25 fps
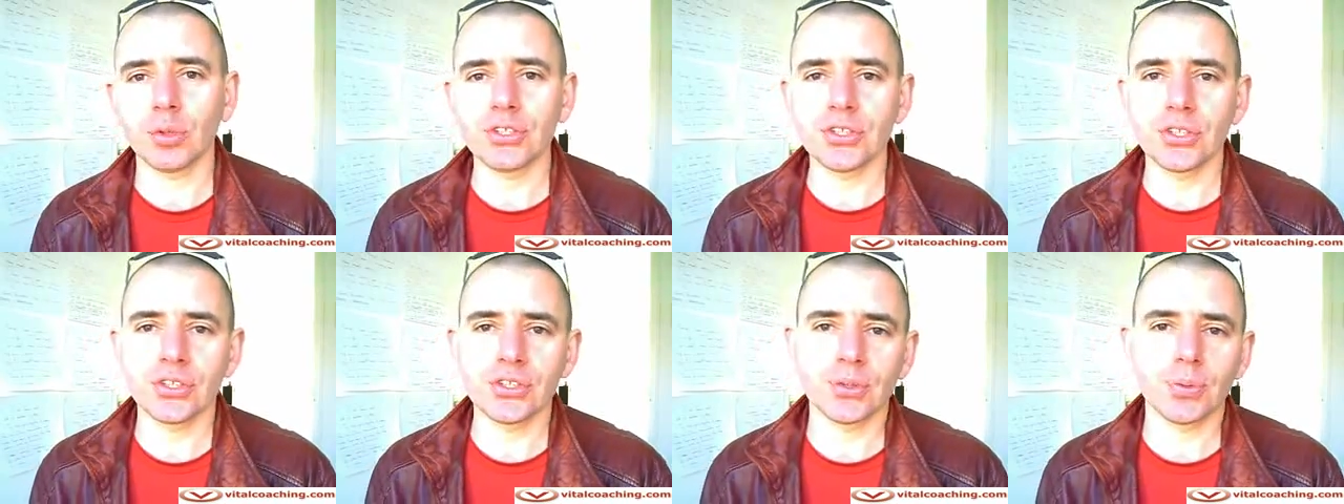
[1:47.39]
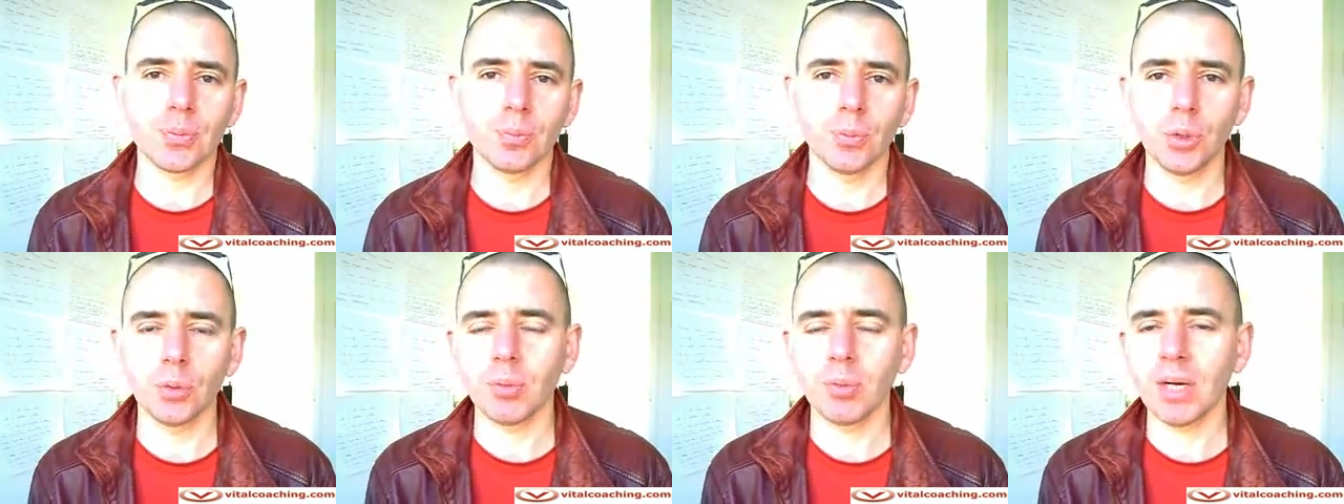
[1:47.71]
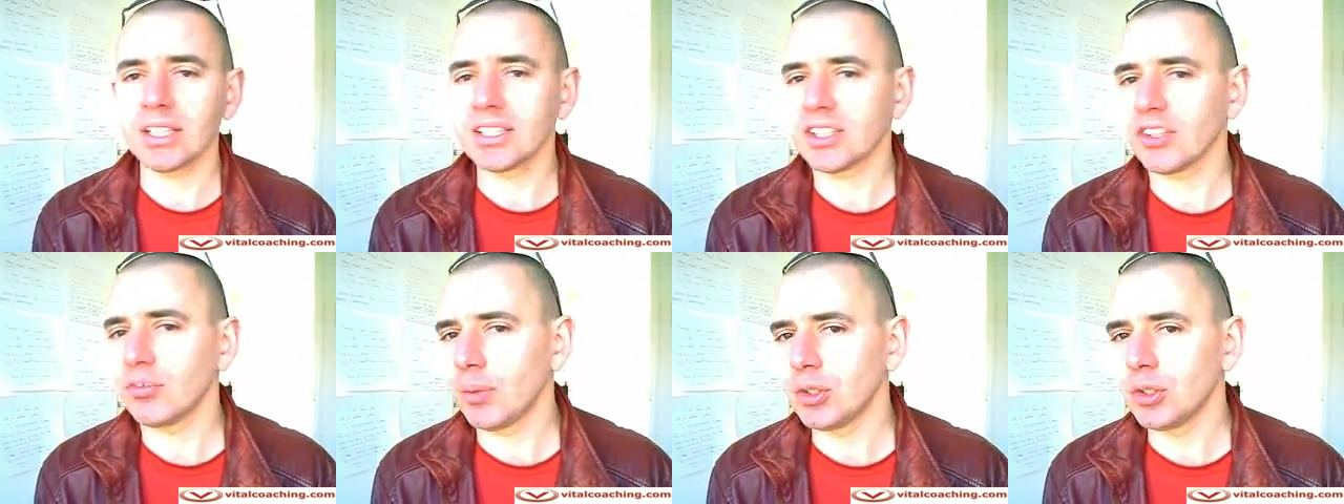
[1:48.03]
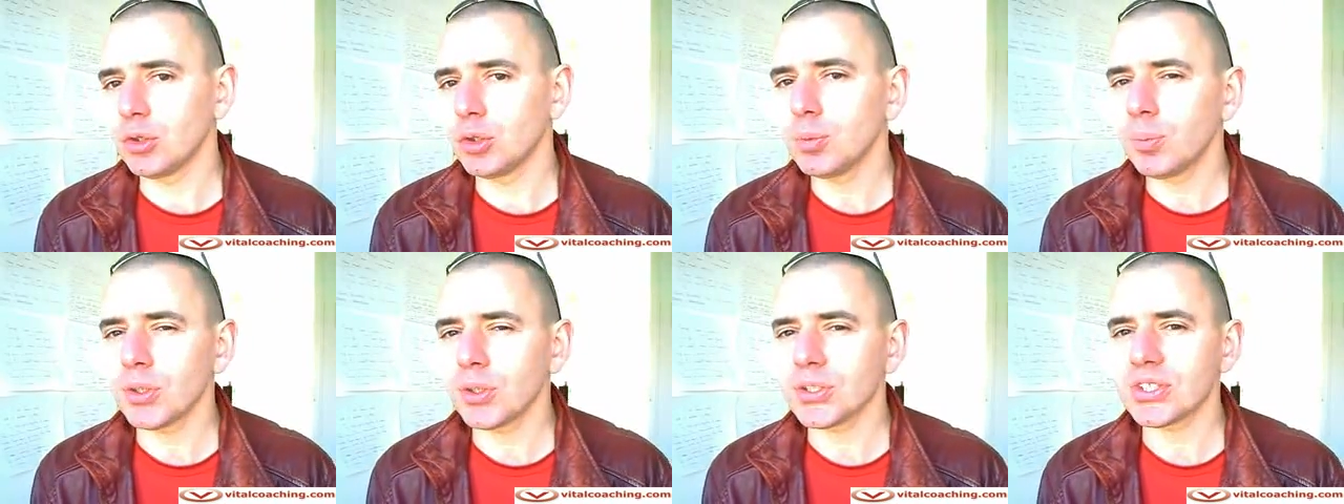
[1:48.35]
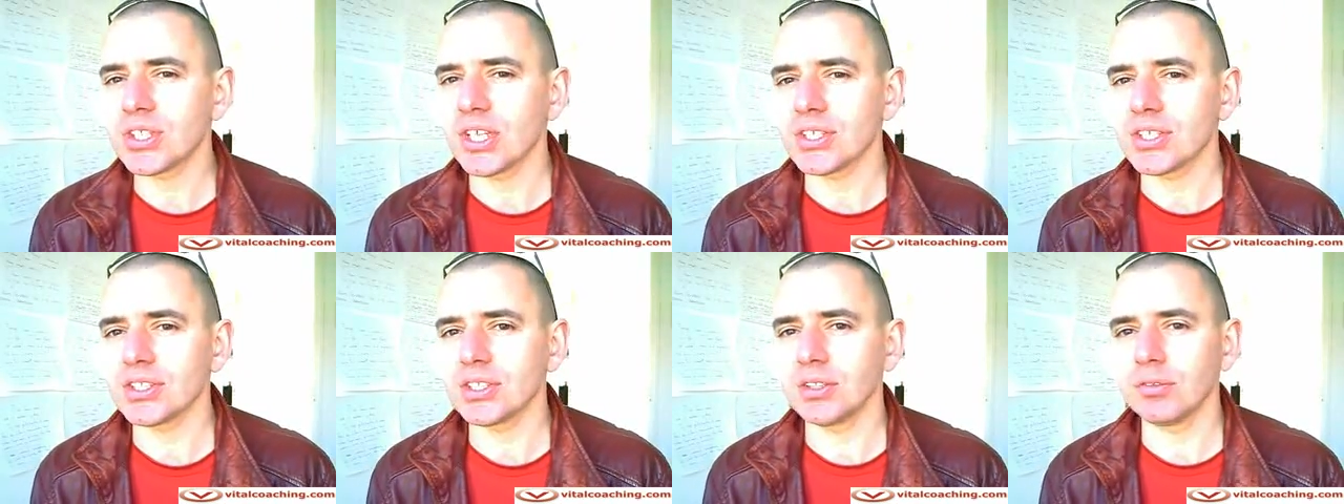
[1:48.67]
For instance, you might have been too
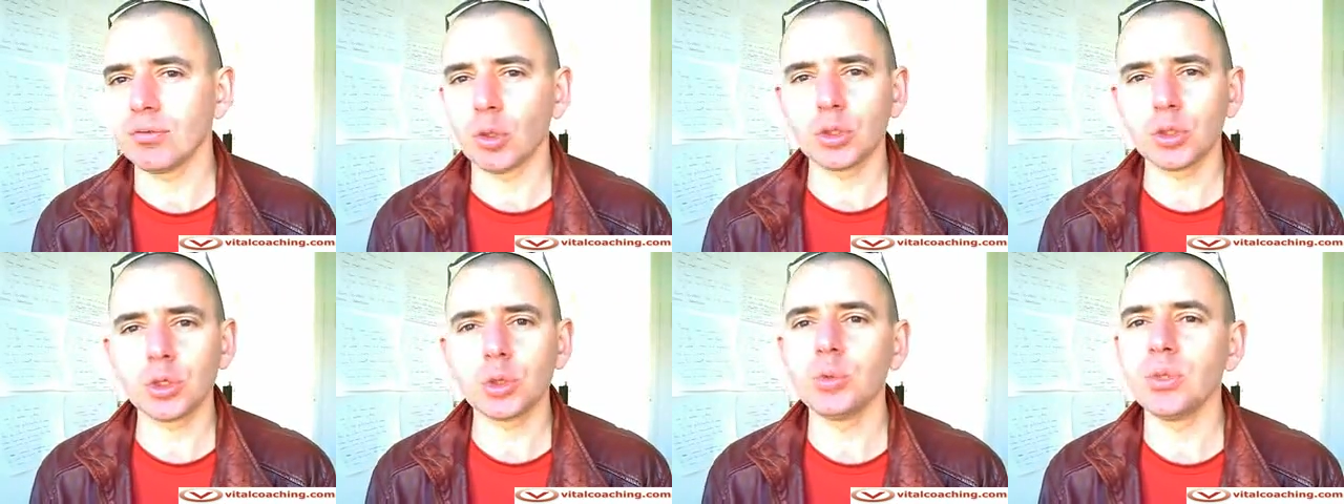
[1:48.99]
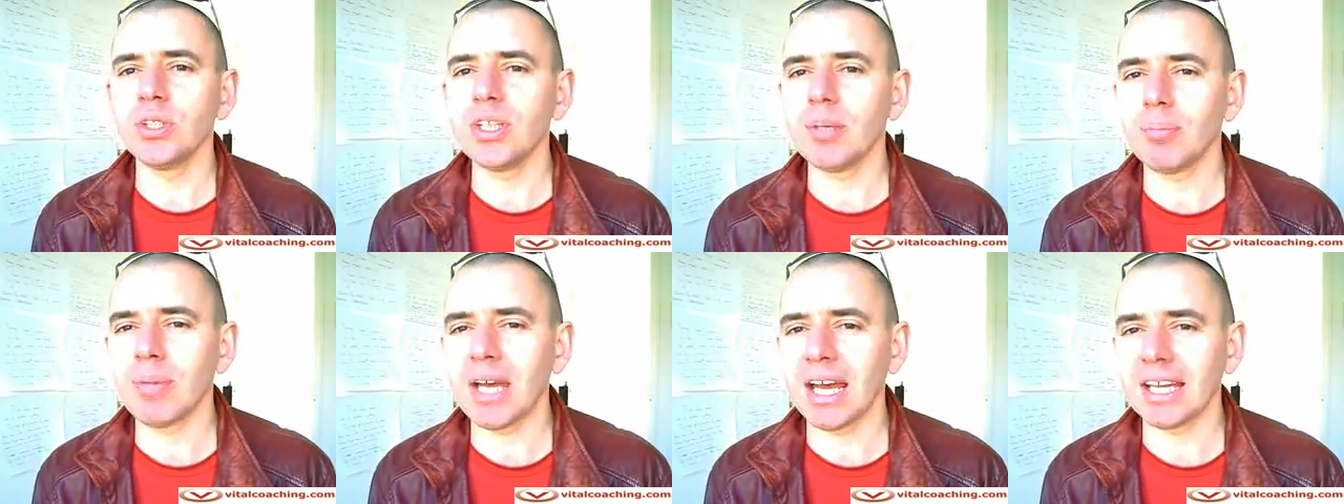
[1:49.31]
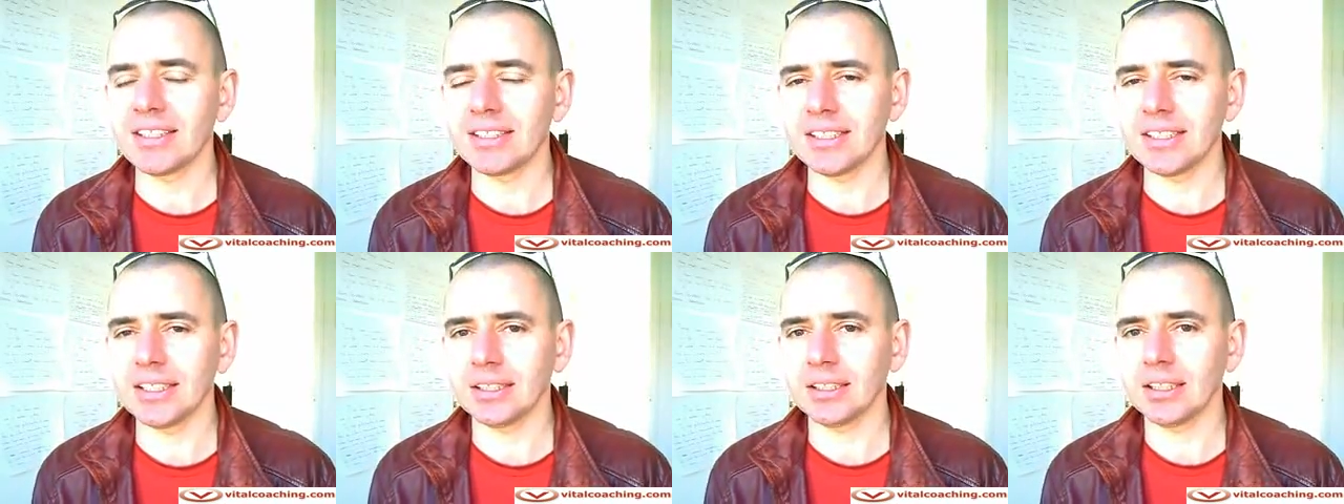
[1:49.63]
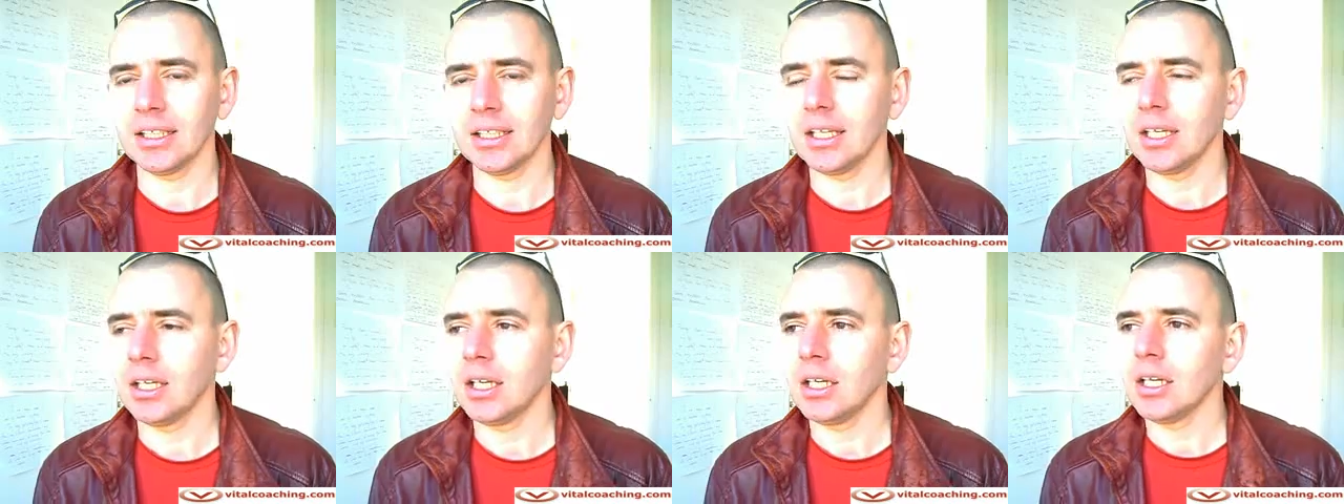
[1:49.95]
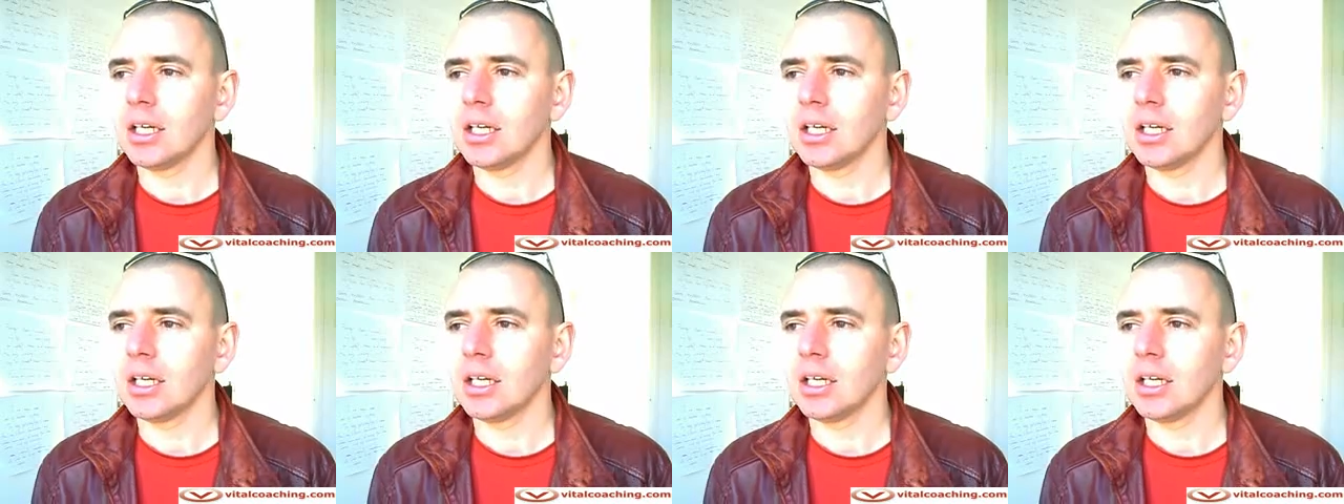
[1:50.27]
possessive or too demanding,